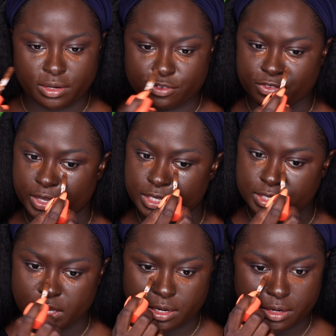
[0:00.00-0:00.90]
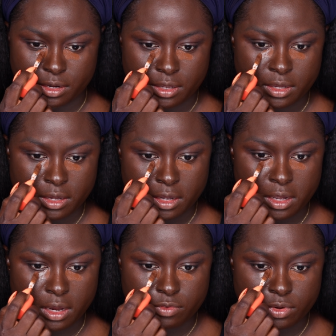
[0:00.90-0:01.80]
our face and
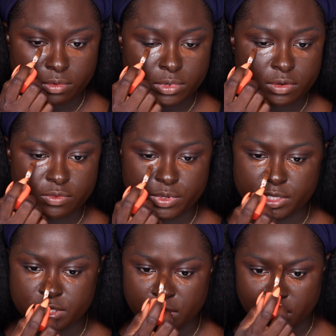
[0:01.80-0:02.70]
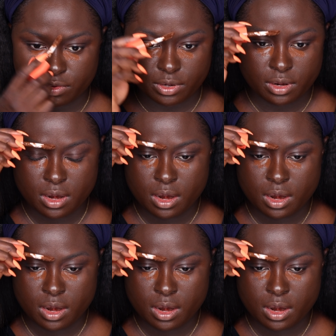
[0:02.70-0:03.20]
cover whatever we need to cover,